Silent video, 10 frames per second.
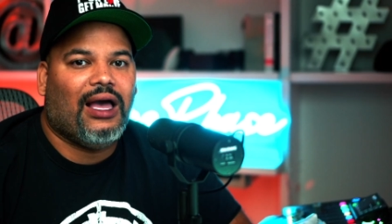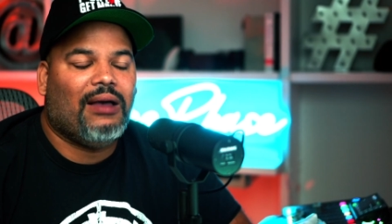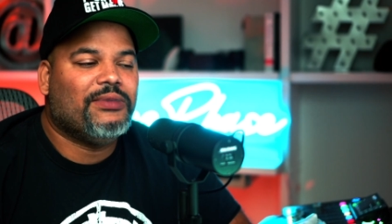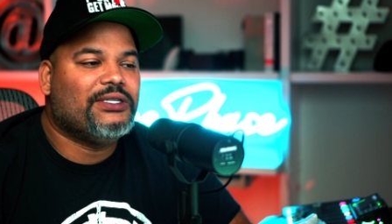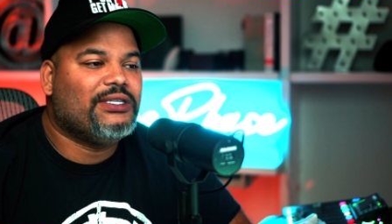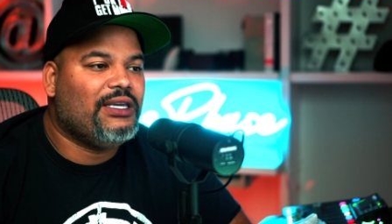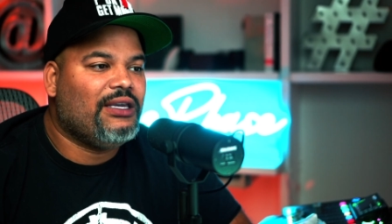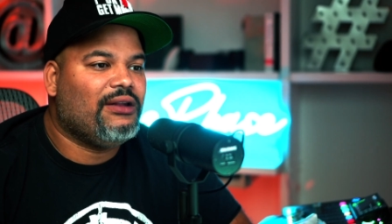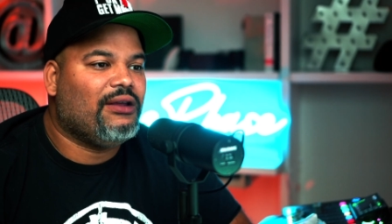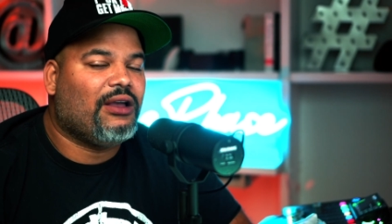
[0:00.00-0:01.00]
I'm
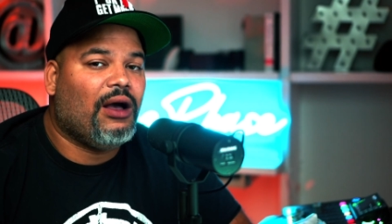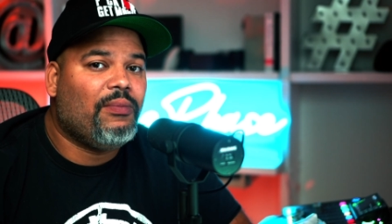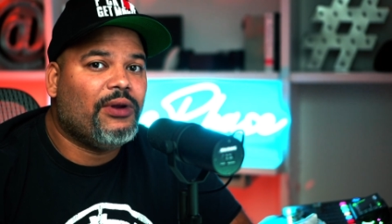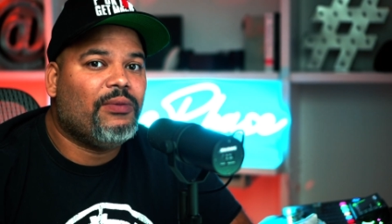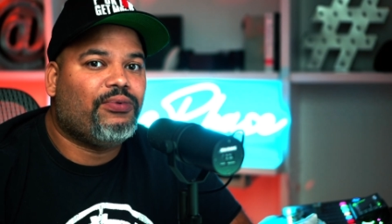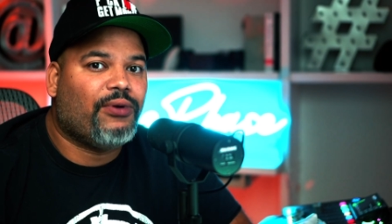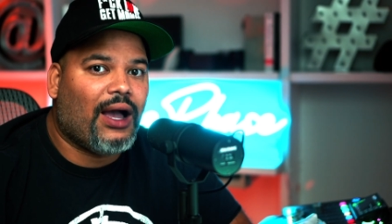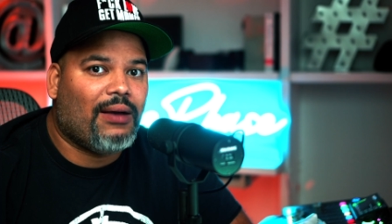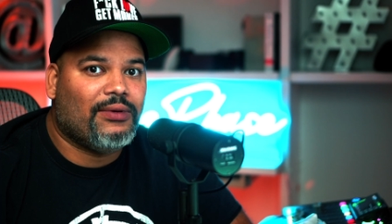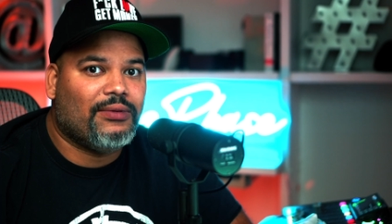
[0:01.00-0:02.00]
seeing a couple of
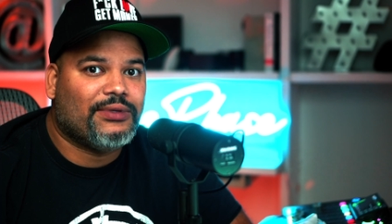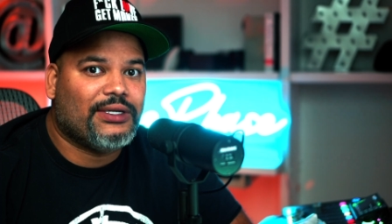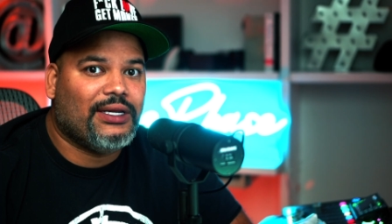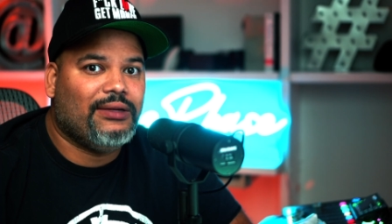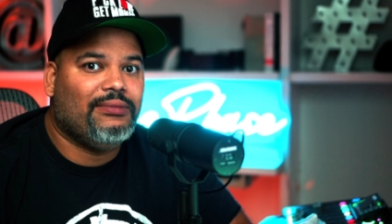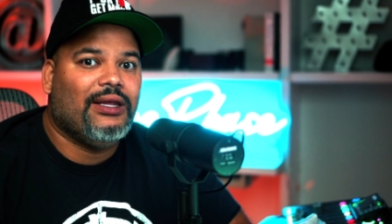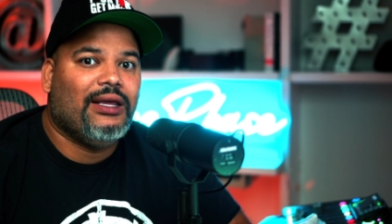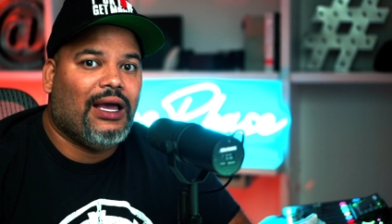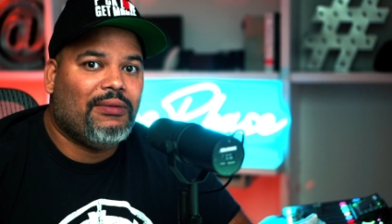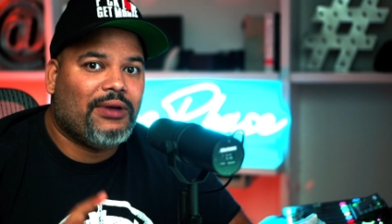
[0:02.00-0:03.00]
problems and
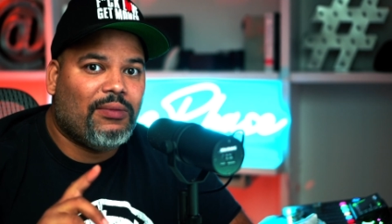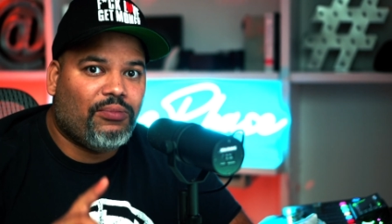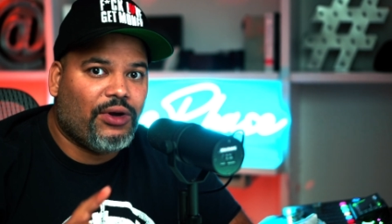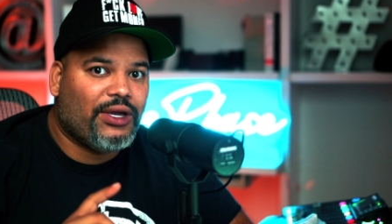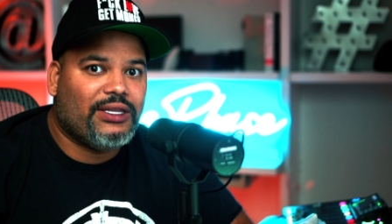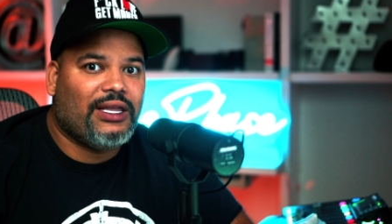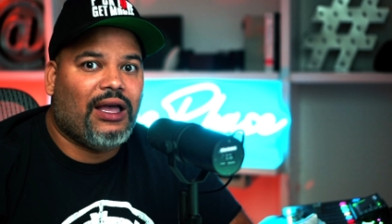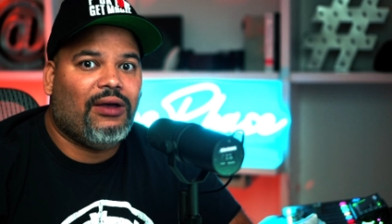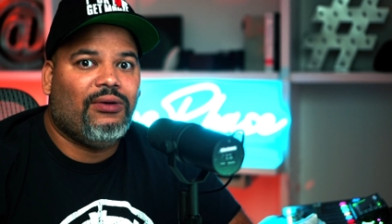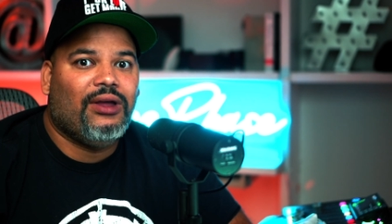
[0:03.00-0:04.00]
I'm going to break it
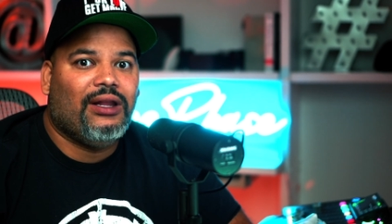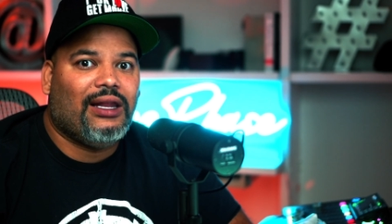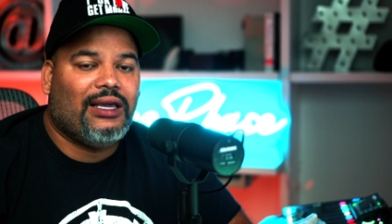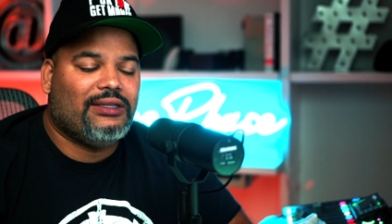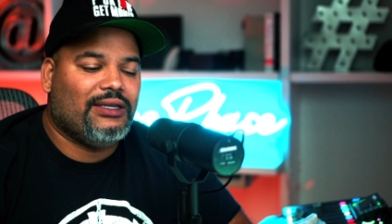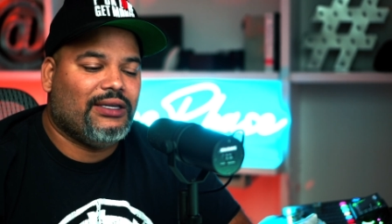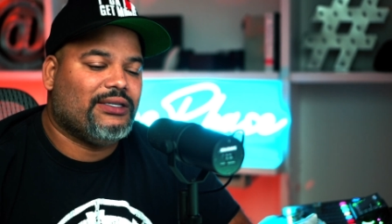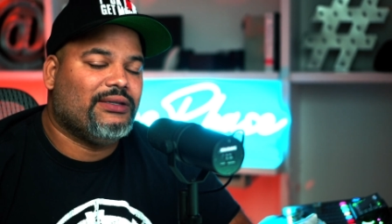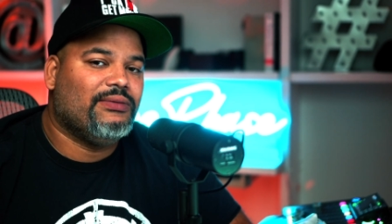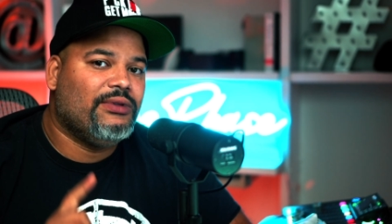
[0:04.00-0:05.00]
down like
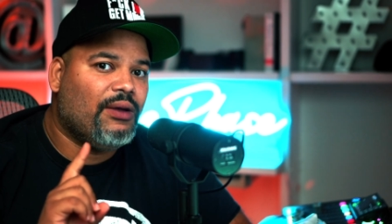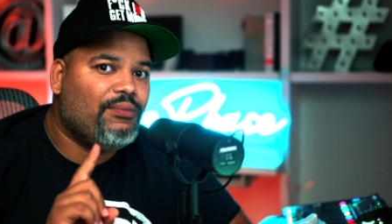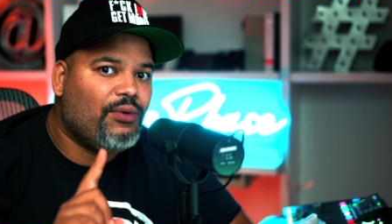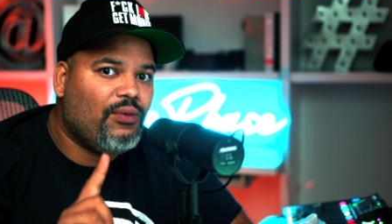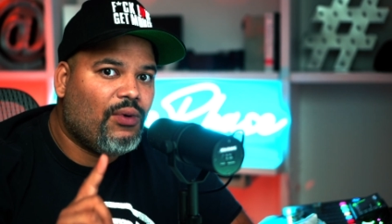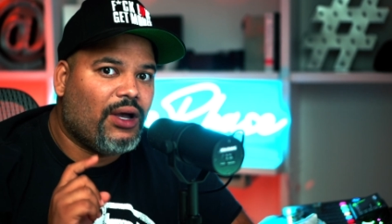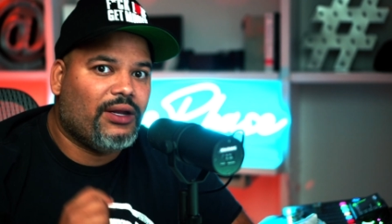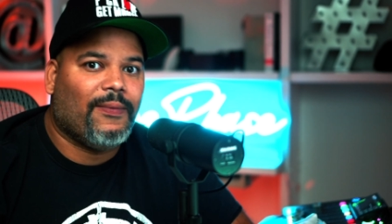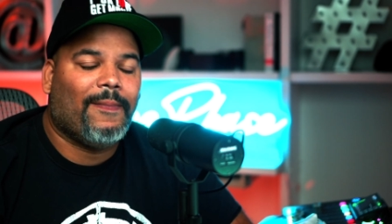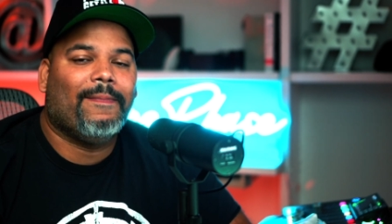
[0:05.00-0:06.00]
this. Number one,
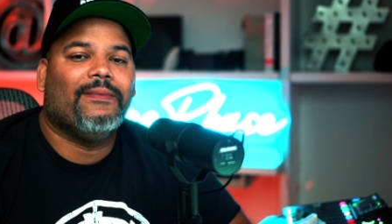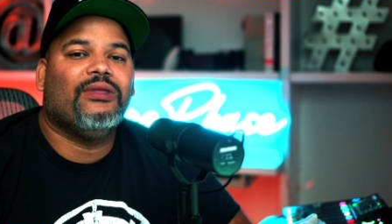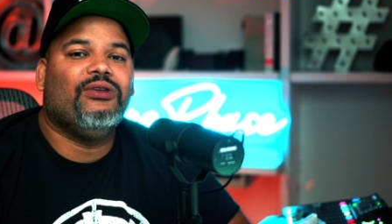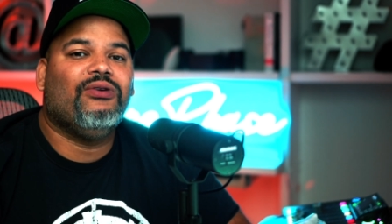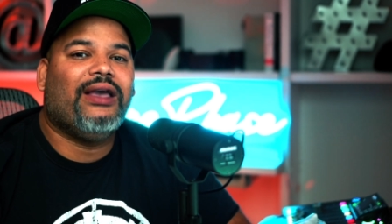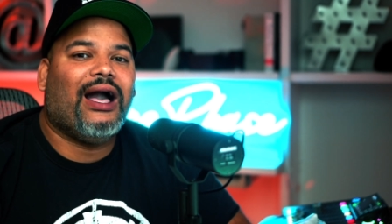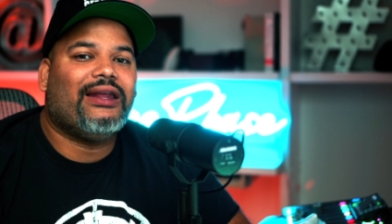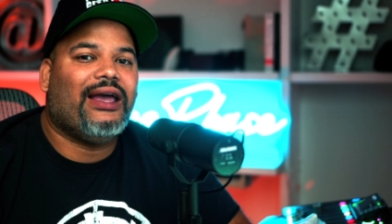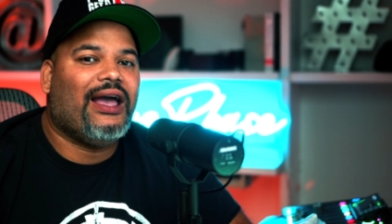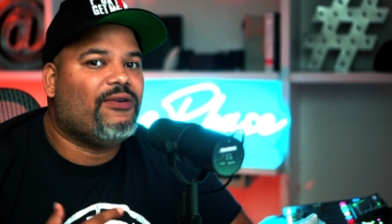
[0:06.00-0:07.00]
you
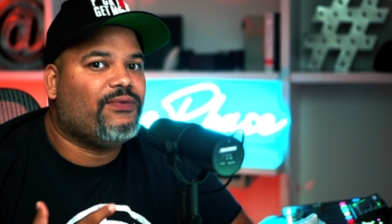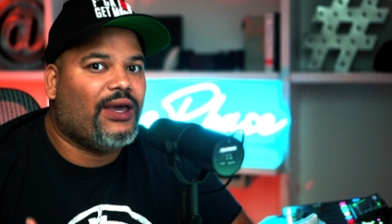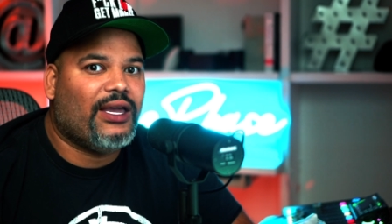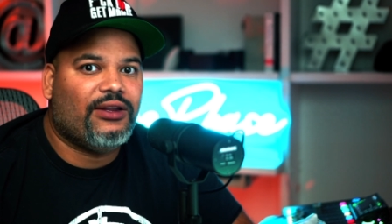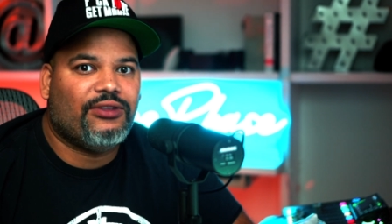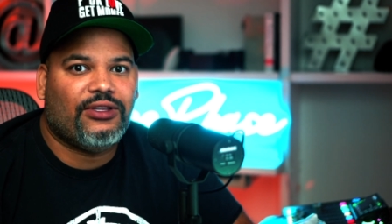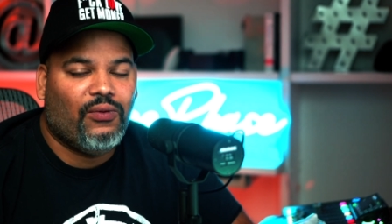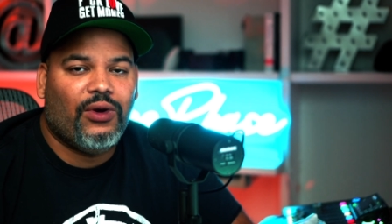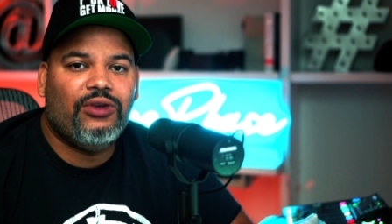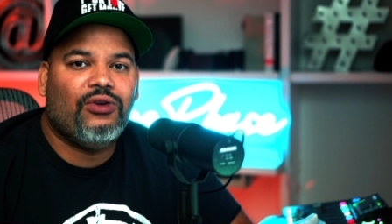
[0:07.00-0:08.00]
gotta have energy.
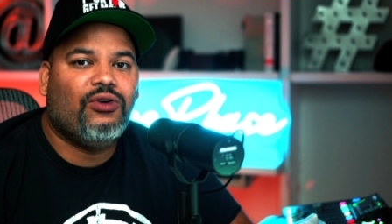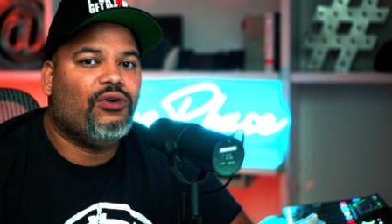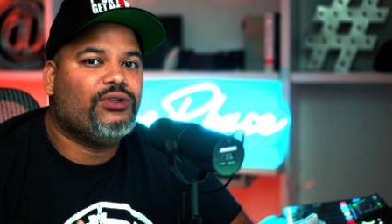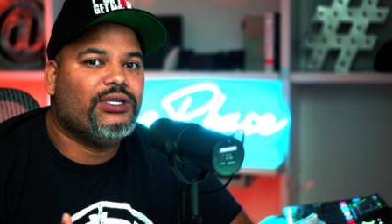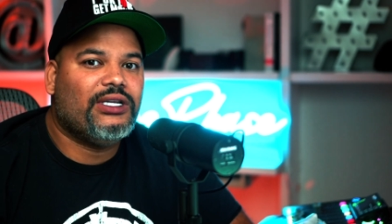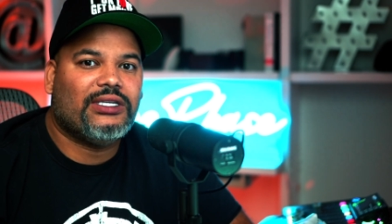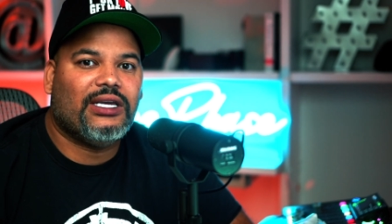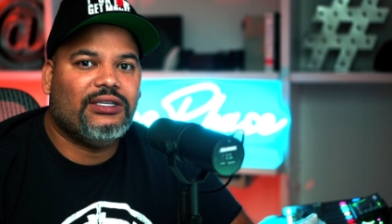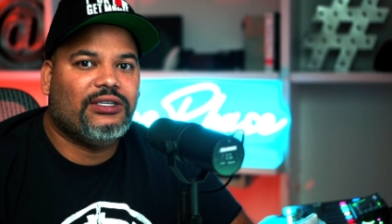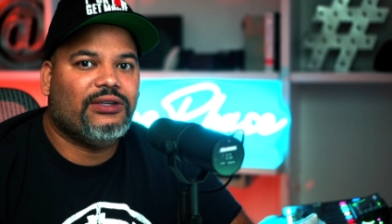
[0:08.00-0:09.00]
When you go to these
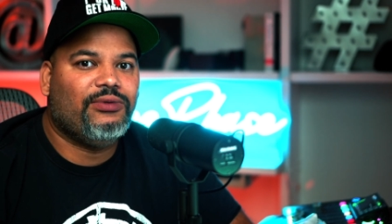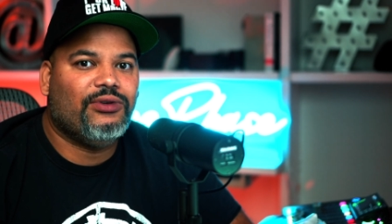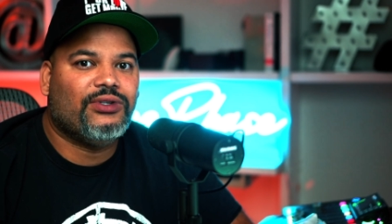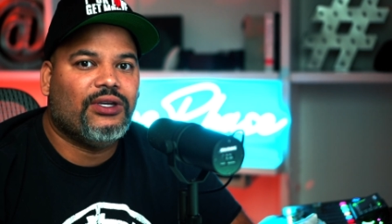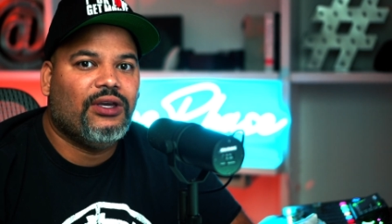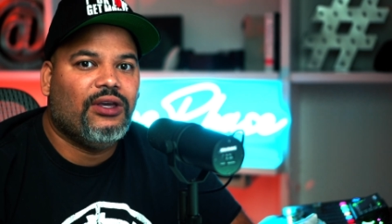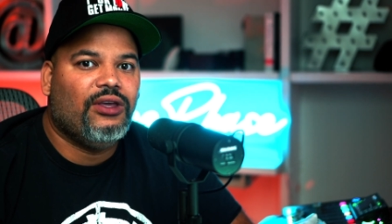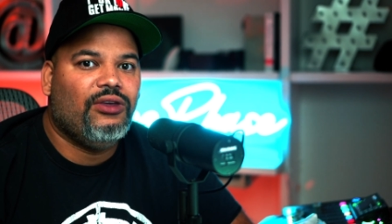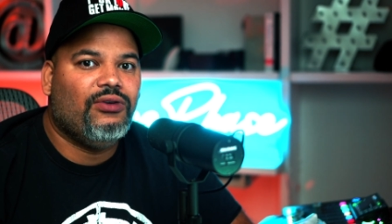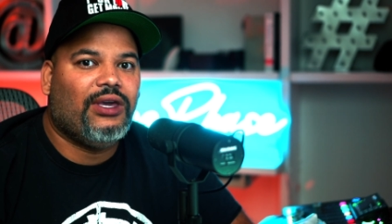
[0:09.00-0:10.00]
interviews,
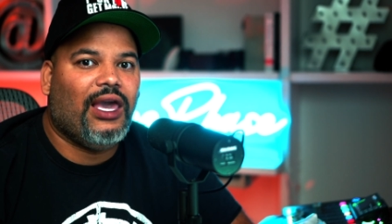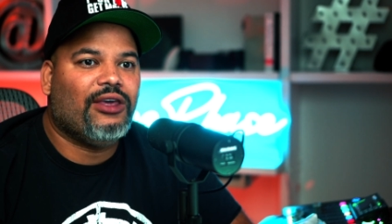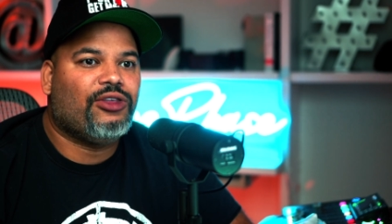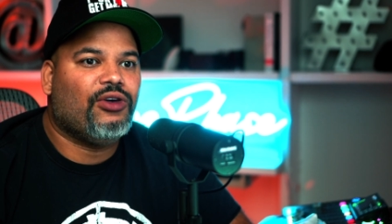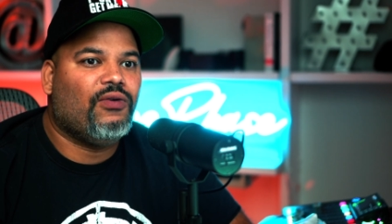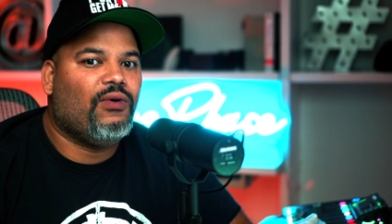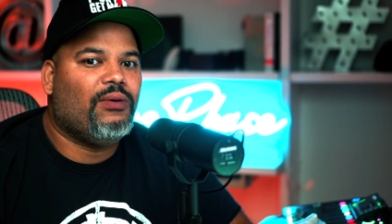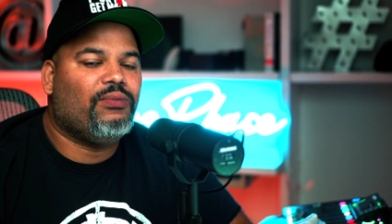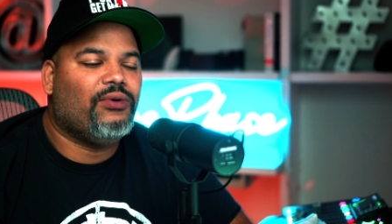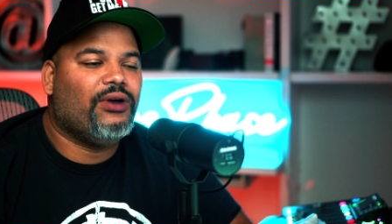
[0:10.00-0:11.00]
you can't show
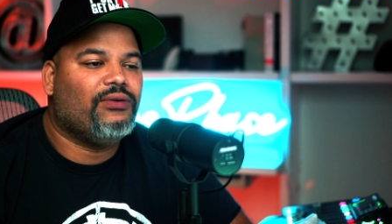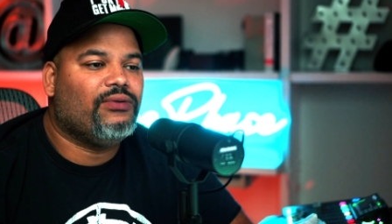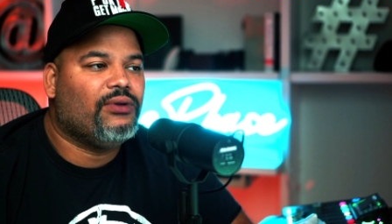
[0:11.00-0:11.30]
up with